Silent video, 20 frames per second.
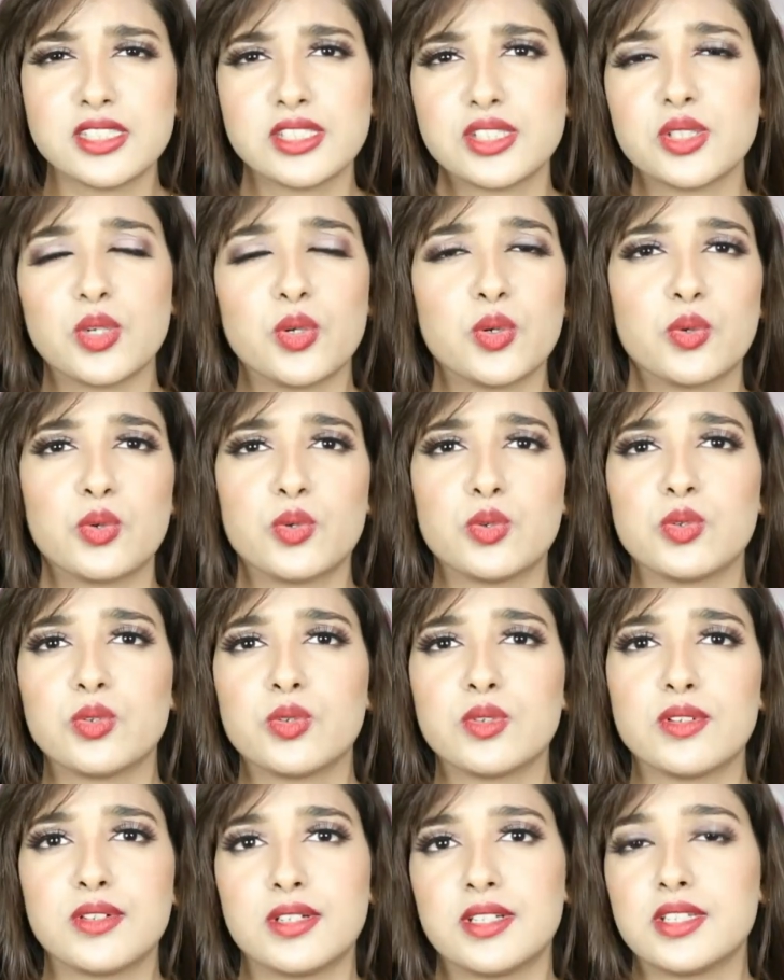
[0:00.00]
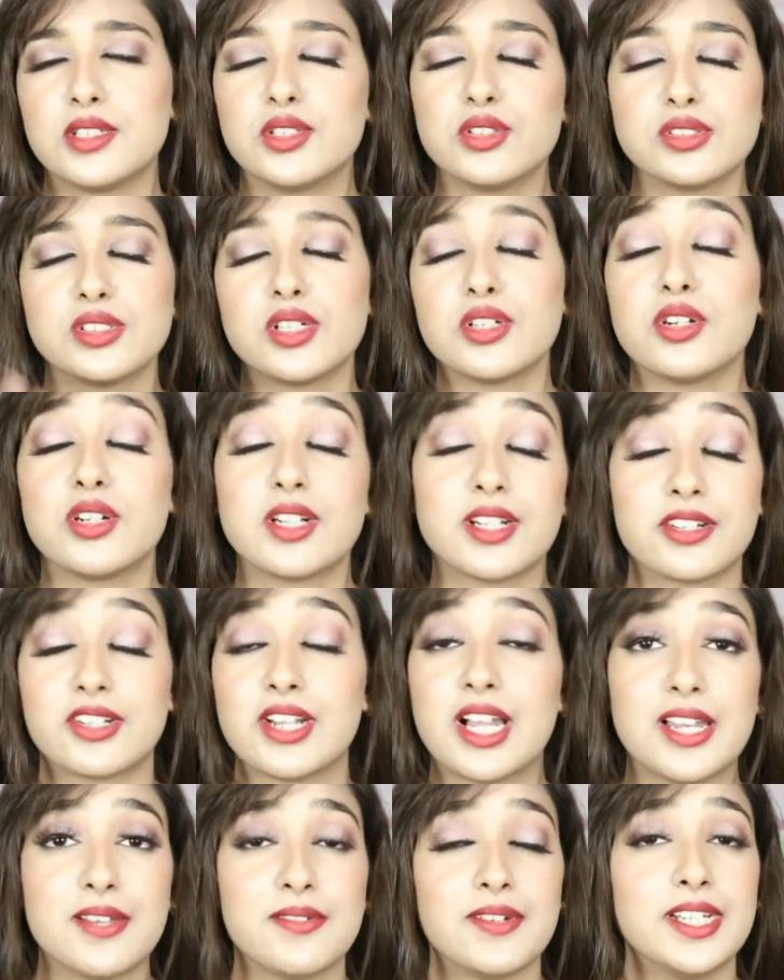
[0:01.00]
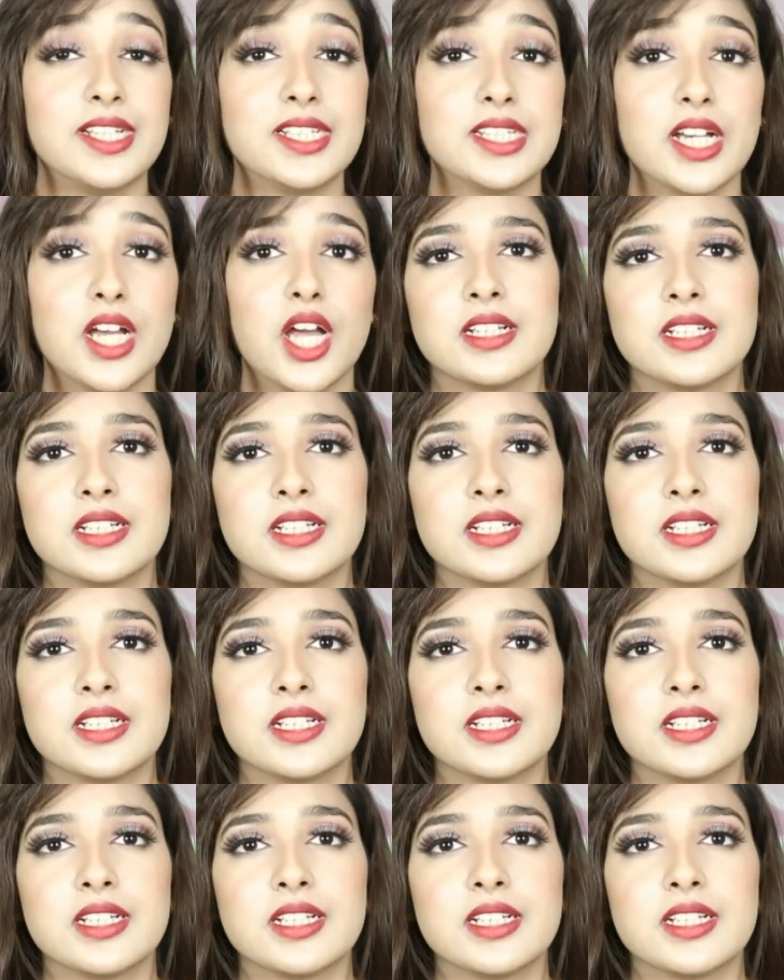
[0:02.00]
so those are not relevant.